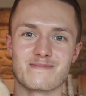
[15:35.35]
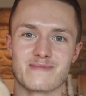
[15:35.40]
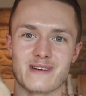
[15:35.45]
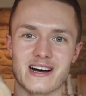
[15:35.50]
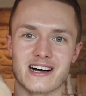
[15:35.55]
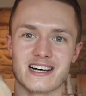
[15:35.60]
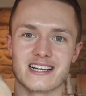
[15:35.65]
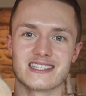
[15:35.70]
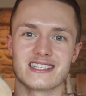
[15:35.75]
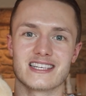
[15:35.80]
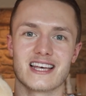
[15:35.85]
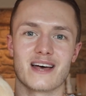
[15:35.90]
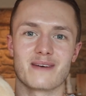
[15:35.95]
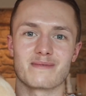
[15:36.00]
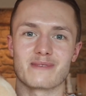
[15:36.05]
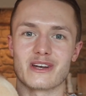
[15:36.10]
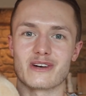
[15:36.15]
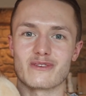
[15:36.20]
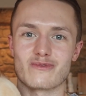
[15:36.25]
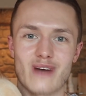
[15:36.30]
but
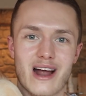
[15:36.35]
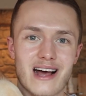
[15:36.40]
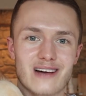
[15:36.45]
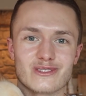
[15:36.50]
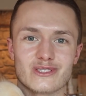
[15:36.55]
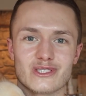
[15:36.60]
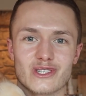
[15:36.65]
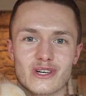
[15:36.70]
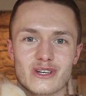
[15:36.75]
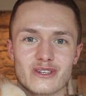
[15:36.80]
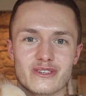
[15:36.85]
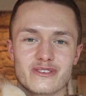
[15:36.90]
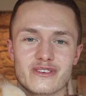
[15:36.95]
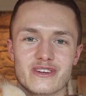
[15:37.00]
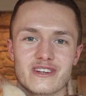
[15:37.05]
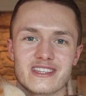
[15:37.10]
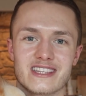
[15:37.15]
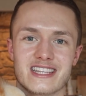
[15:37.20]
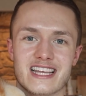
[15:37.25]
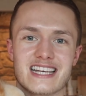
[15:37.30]
I'm gonna round off
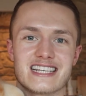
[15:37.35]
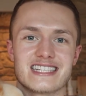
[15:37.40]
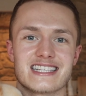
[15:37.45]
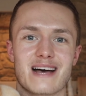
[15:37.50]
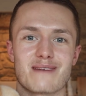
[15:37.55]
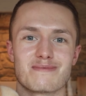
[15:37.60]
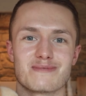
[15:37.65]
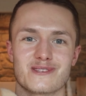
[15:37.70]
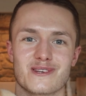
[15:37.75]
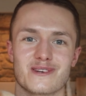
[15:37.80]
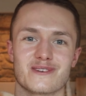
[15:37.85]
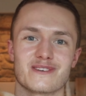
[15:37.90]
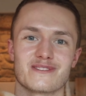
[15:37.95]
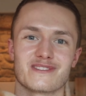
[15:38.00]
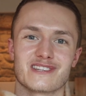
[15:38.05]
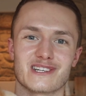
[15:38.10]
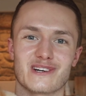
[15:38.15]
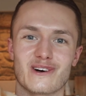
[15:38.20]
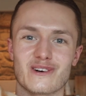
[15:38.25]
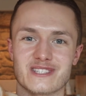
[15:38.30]
this episode of
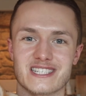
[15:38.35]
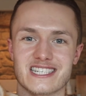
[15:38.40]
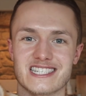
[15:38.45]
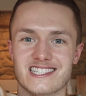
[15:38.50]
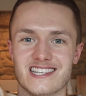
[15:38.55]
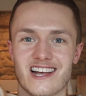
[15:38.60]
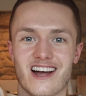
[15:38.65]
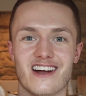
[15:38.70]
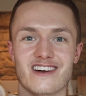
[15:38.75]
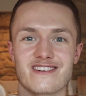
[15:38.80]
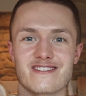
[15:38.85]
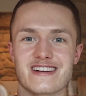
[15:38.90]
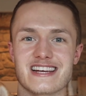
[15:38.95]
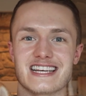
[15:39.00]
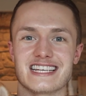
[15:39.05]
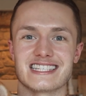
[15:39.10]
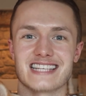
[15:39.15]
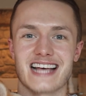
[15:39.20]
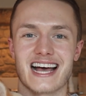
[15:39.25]
The Cottage Diaries,